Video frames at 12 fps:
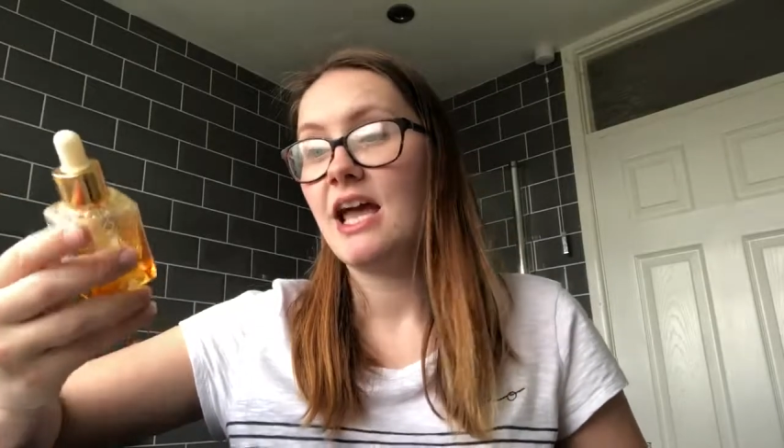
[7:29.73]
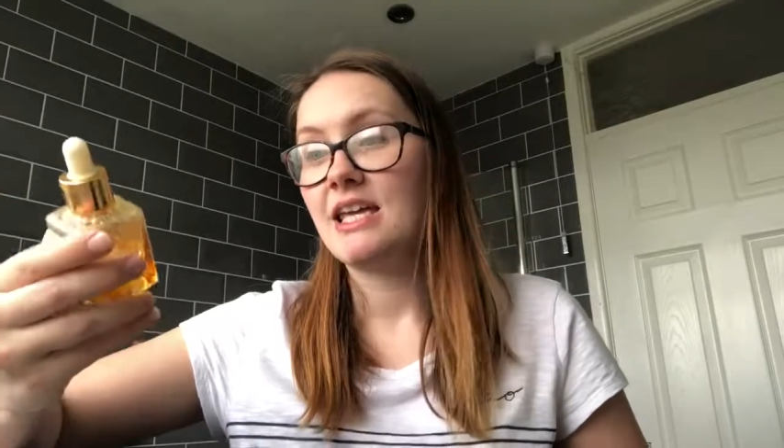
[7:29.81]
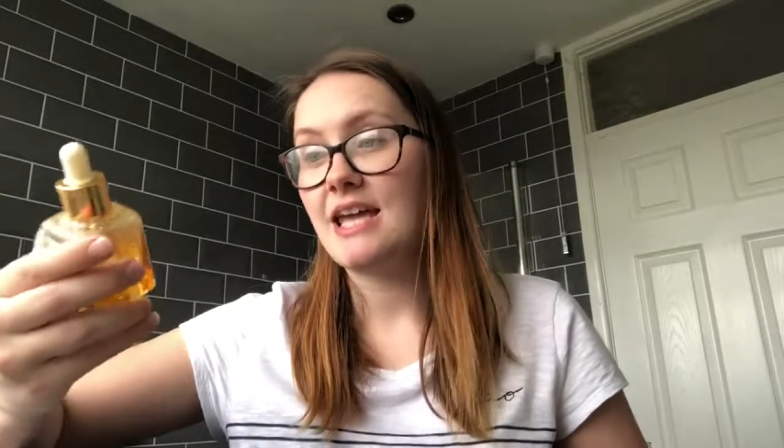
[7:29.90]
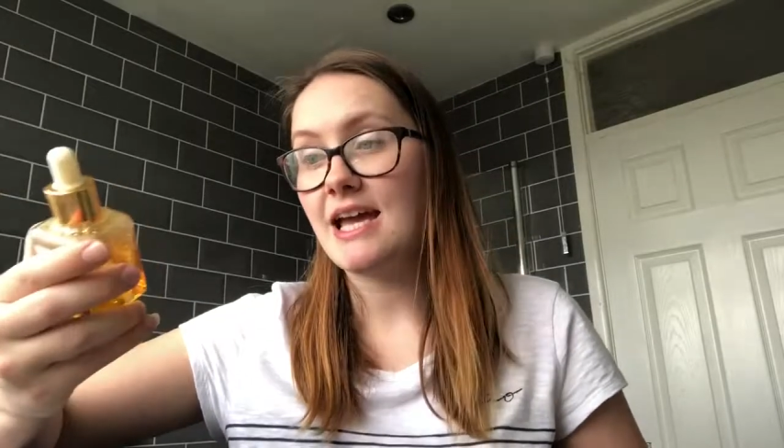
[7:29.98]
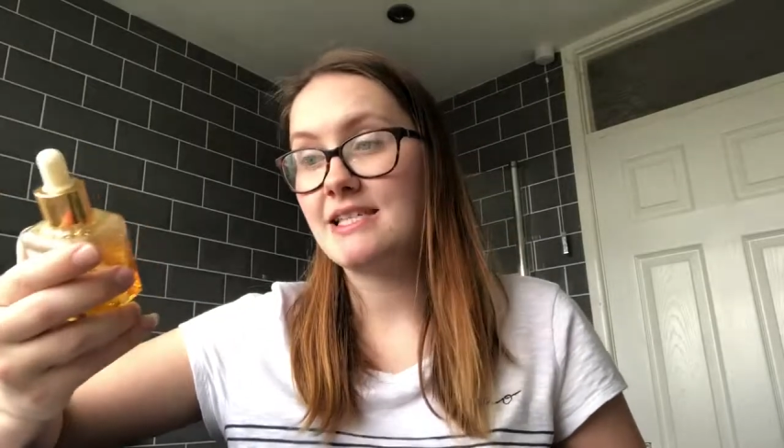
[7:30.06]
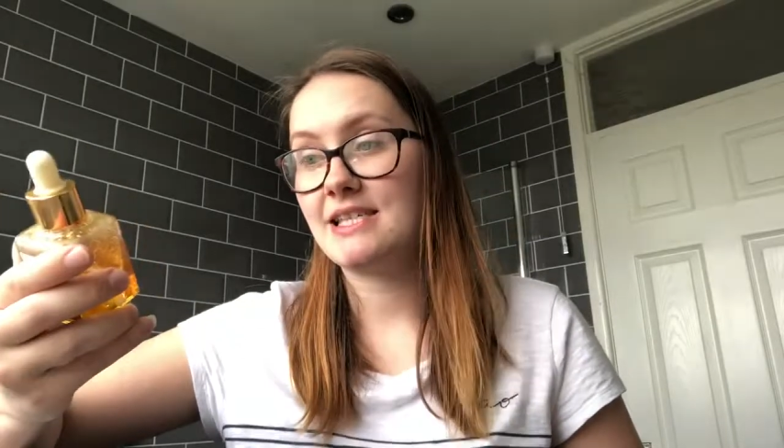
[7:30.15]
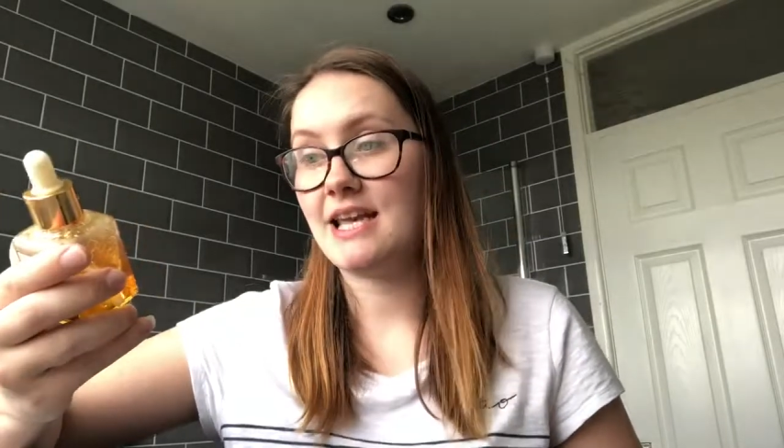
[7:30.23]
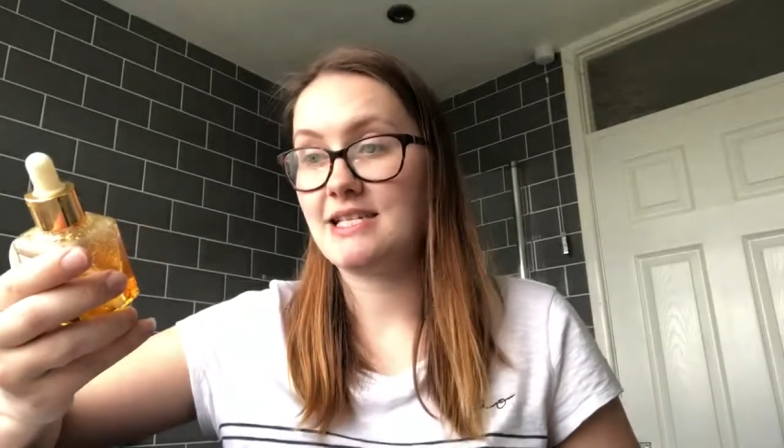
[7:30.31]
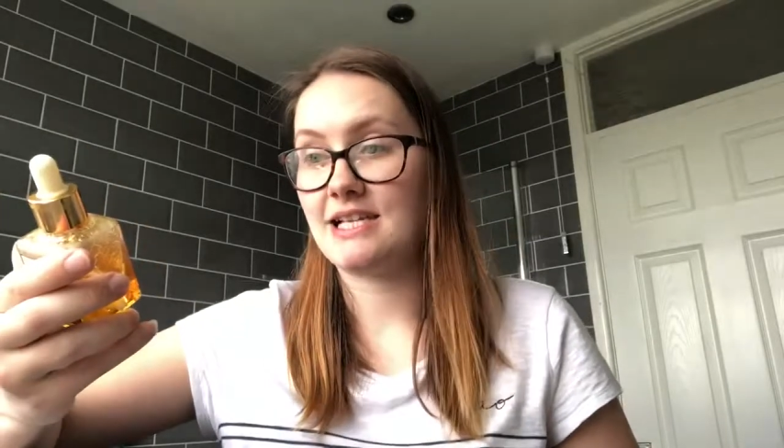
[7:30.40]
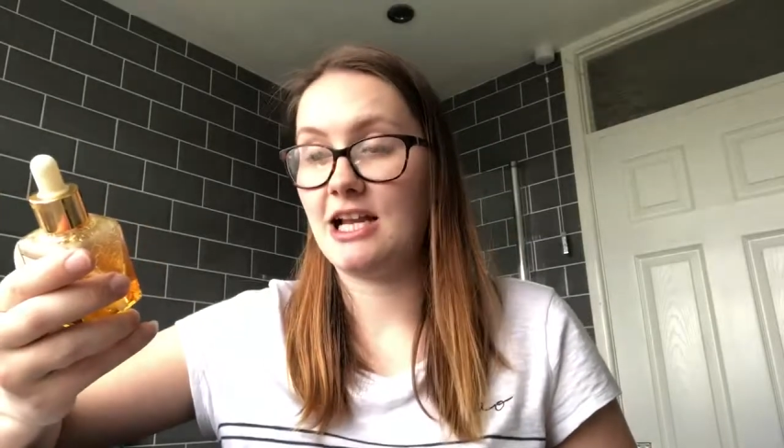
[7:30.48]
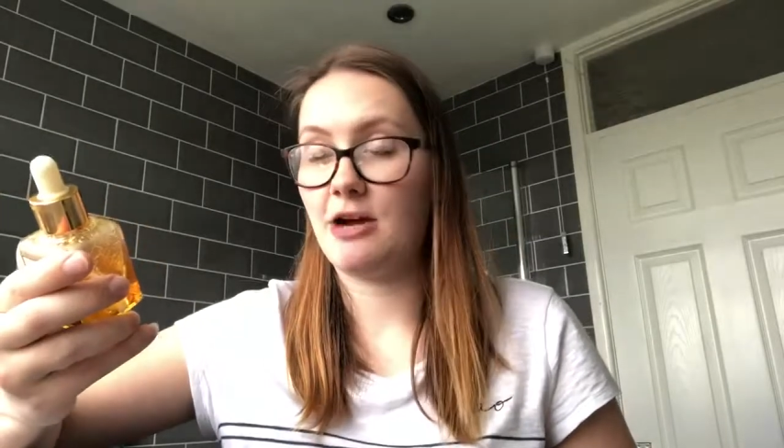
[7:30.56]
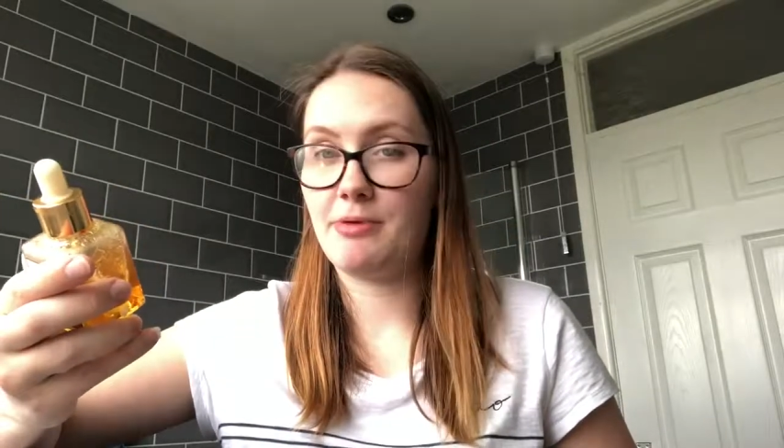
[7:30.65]
Yes, it is
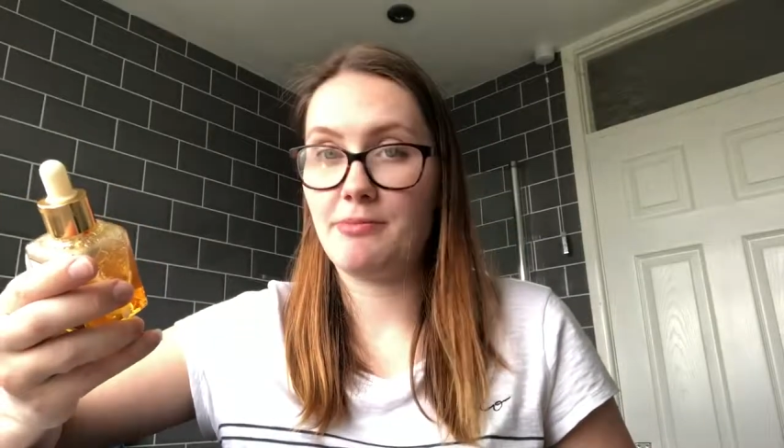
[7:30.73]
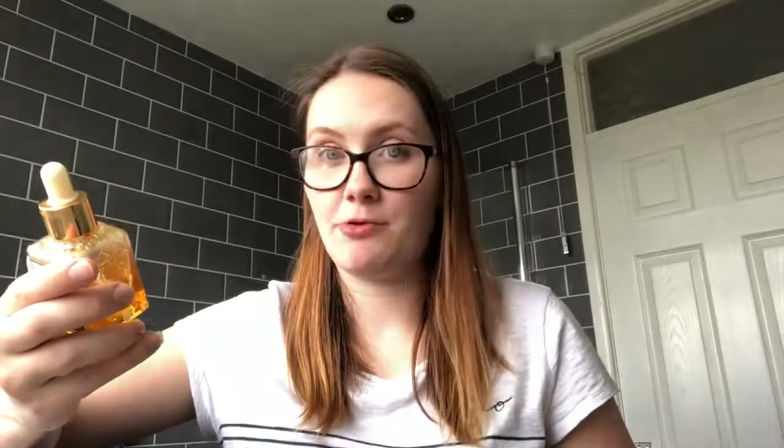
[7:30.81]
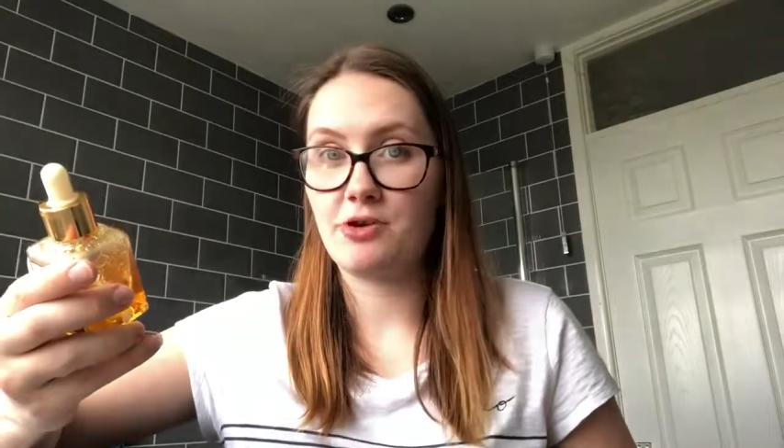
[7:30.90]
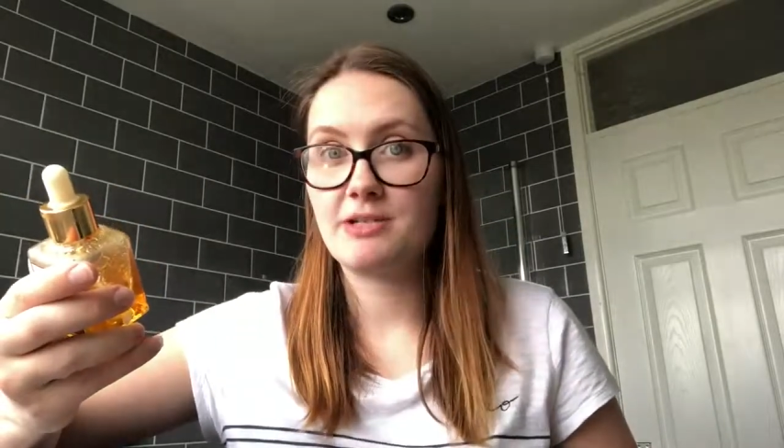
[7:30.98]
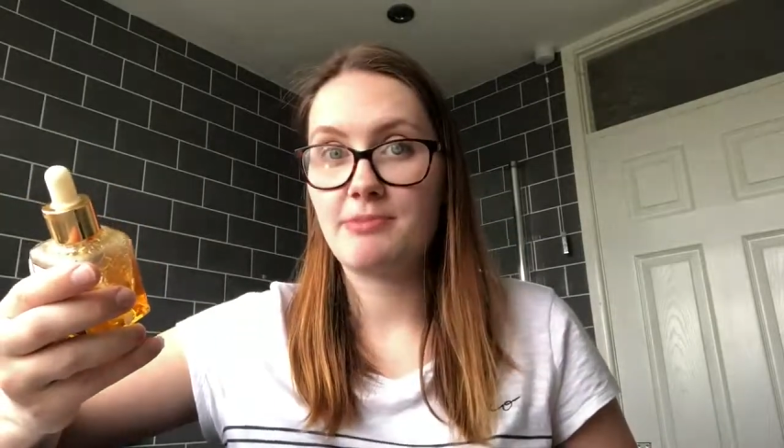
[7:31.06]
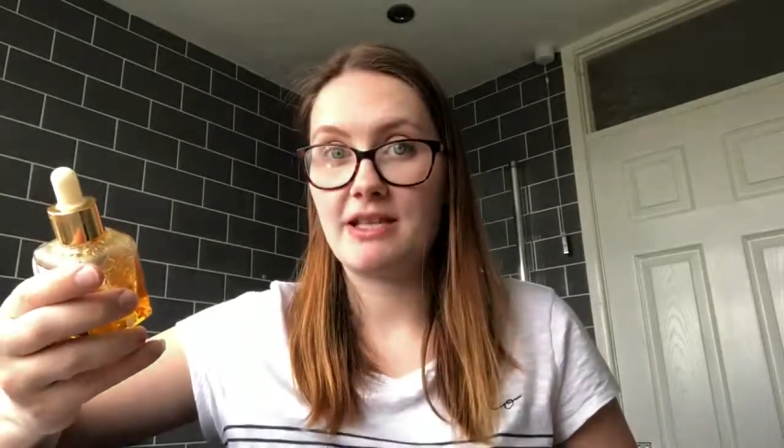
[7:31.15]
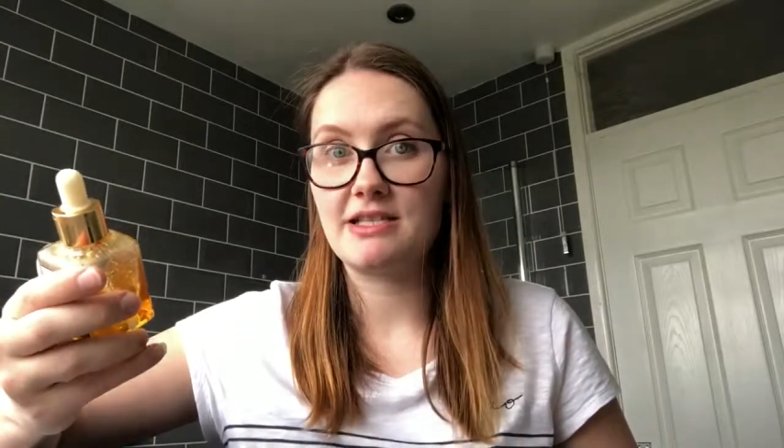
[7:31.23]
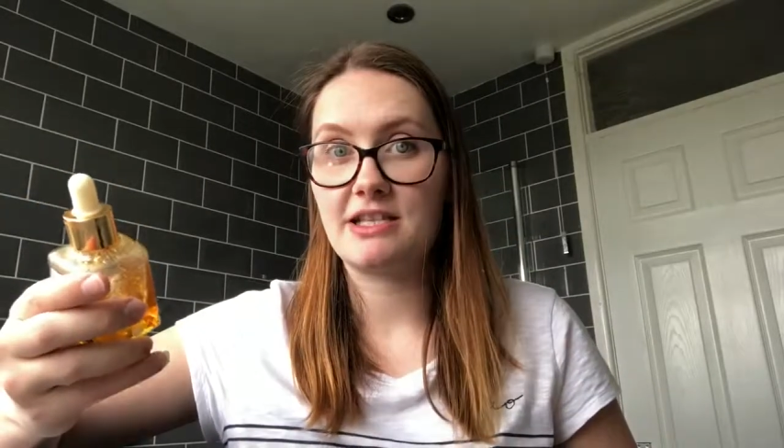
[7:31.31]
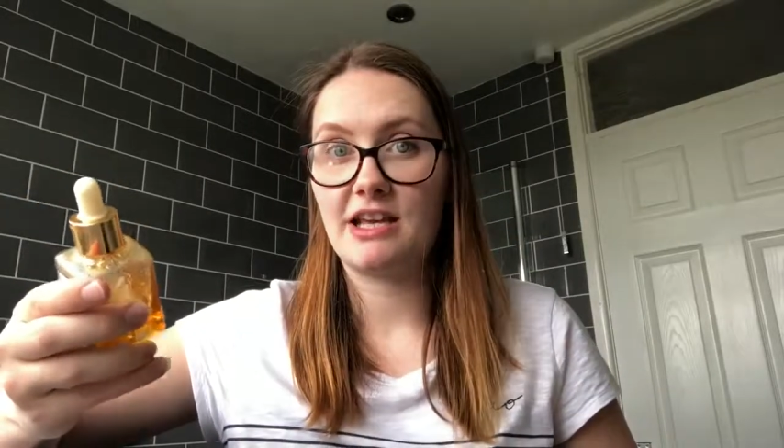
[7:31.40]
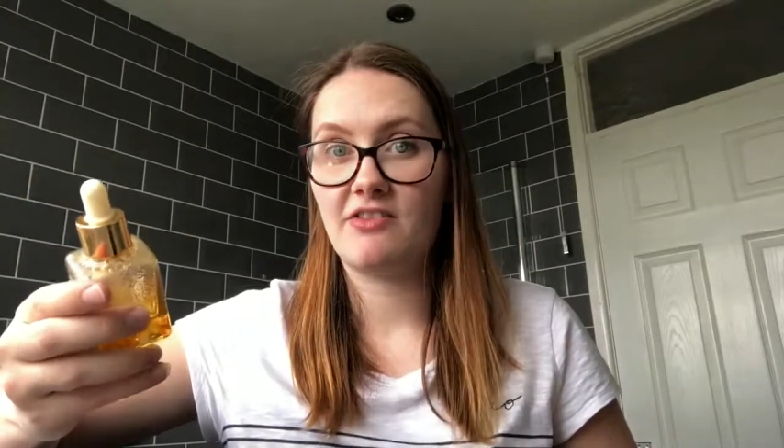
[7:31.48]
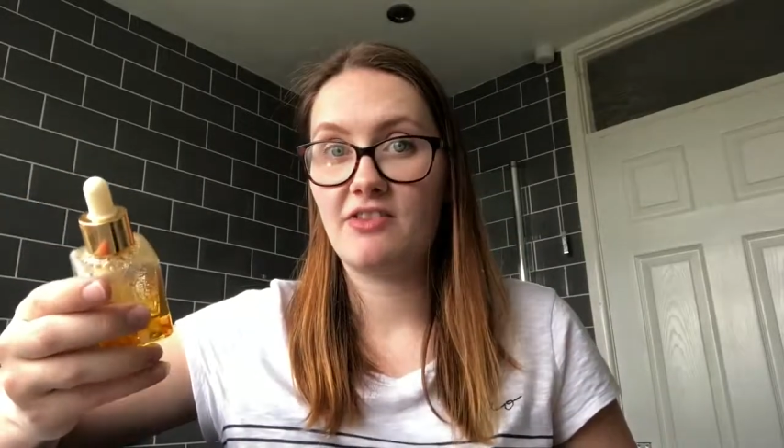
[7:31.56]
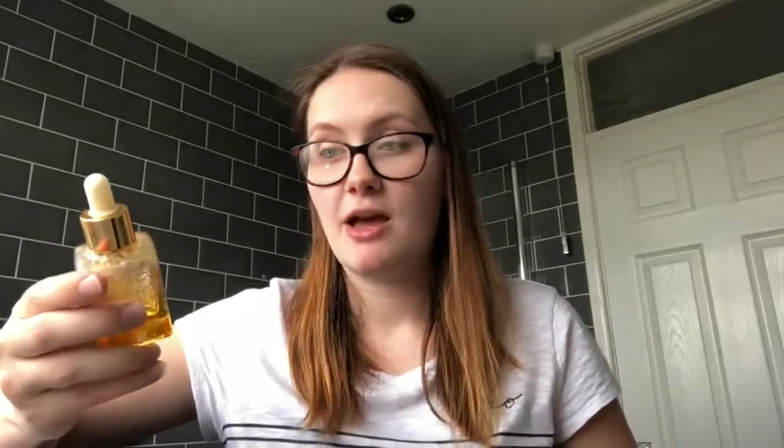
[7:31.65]
a little bit more
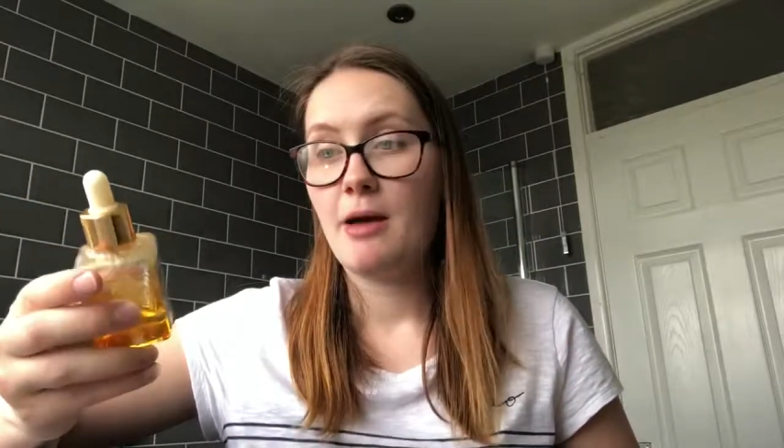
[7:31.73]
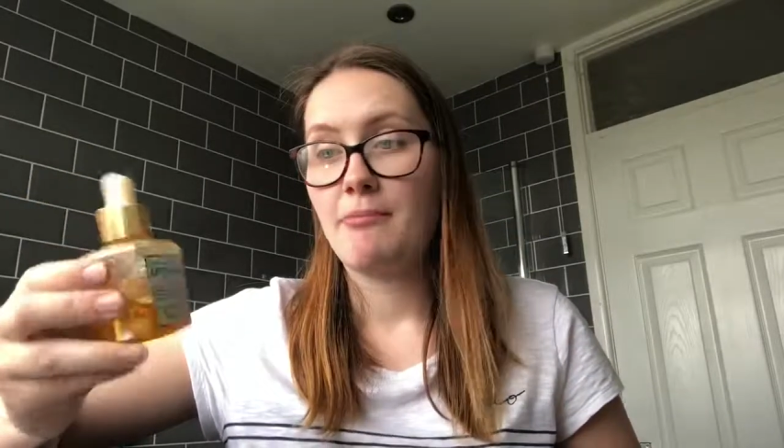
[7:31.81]
expensive,